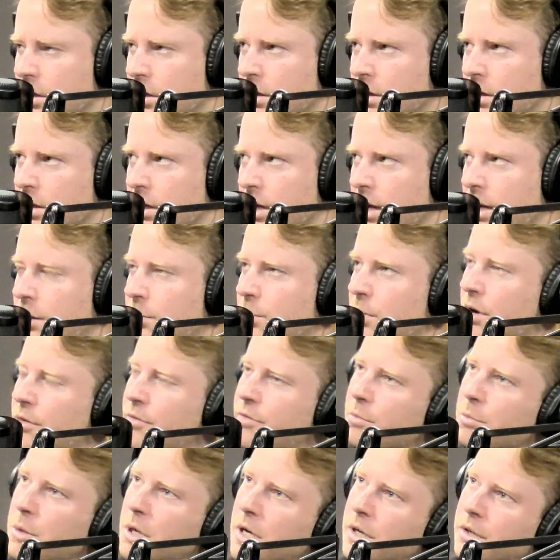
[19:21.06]
anywhere
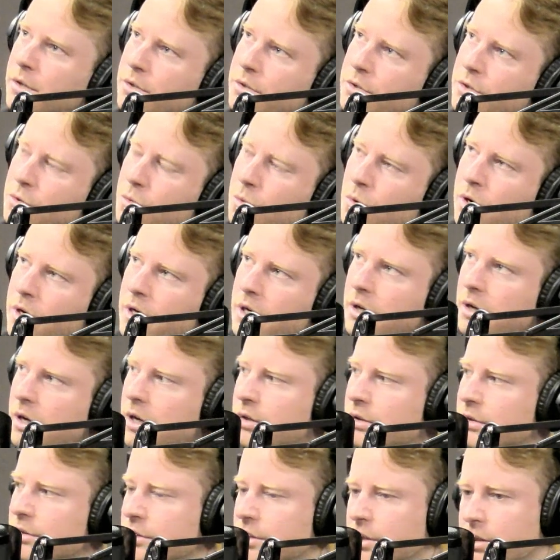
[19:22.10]
from 120 to
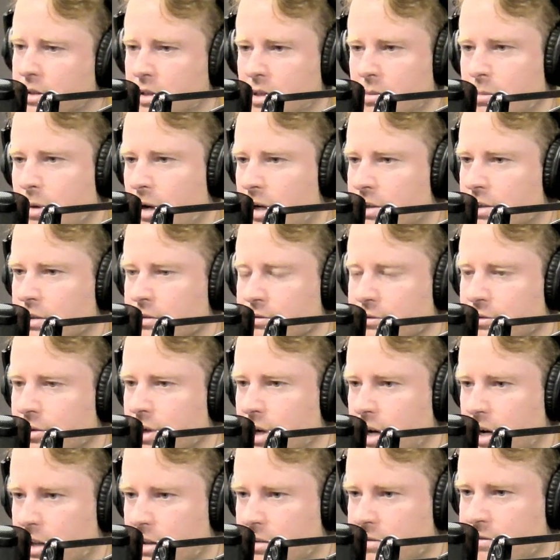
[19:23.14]
160 bucks a foot
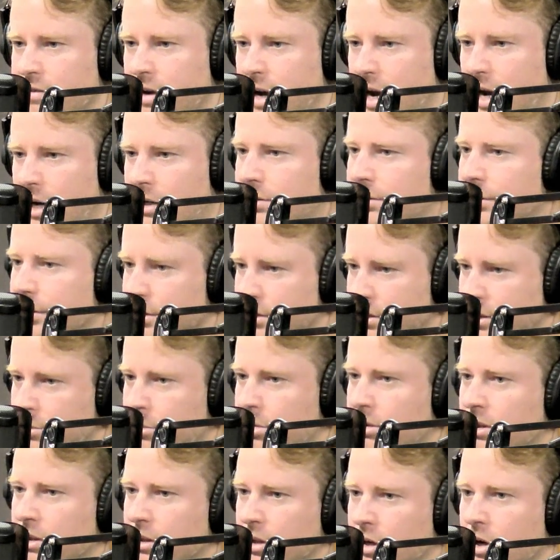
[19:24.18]
out of the factory is
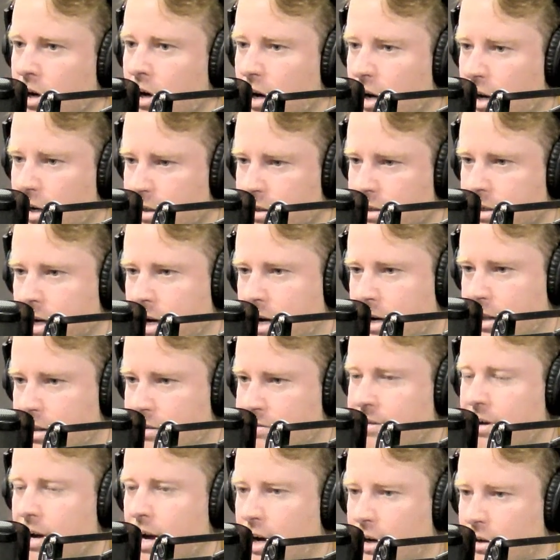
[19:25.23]
typically the cost out of the
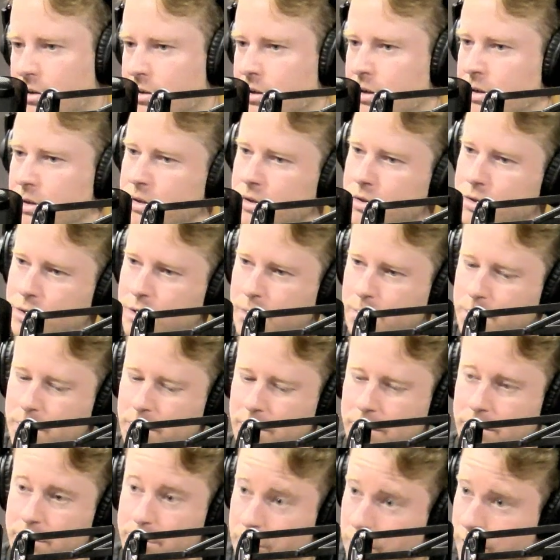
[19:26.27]
factory to ship
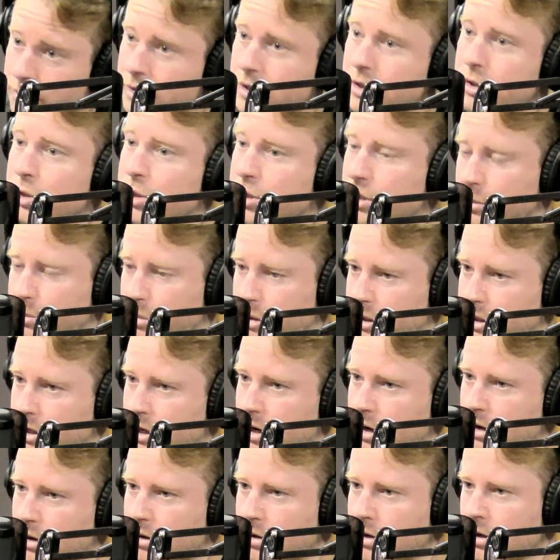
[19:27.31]
it, build it and ship it there.
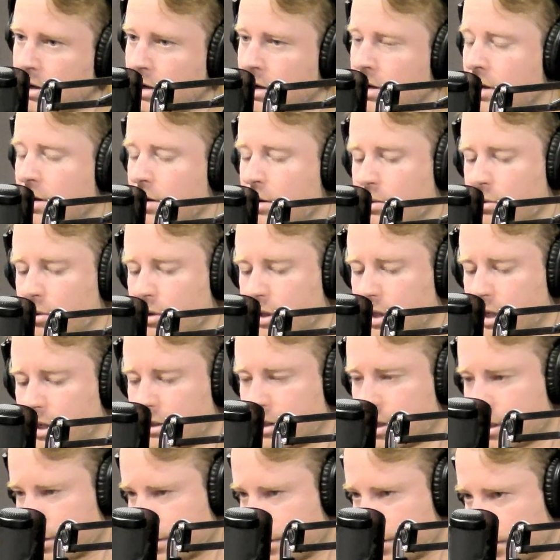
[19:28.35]
Mm-hmm. What that
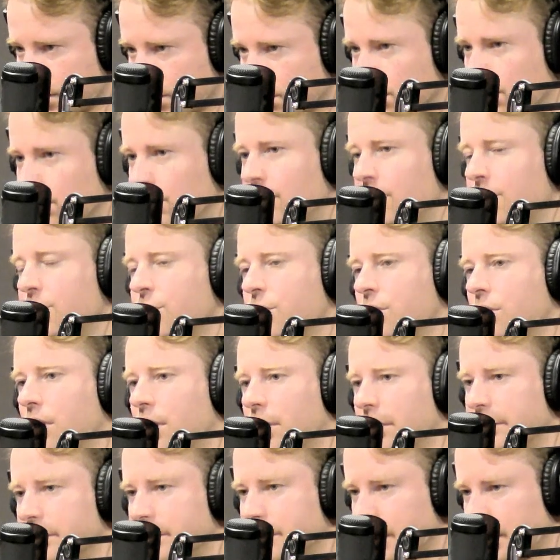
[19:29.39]
doesn't include is your
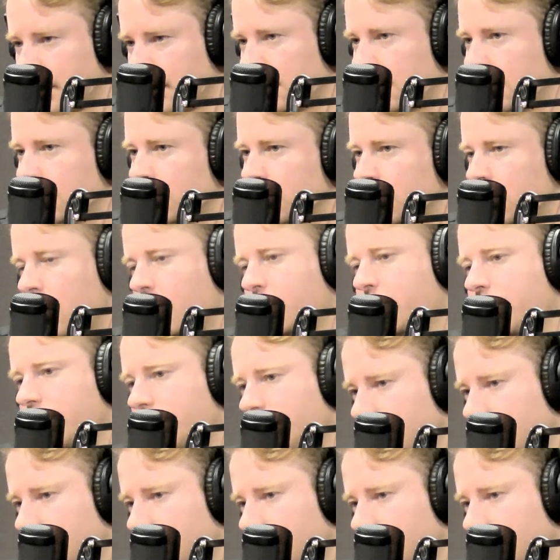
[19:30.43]
on-site construction costs,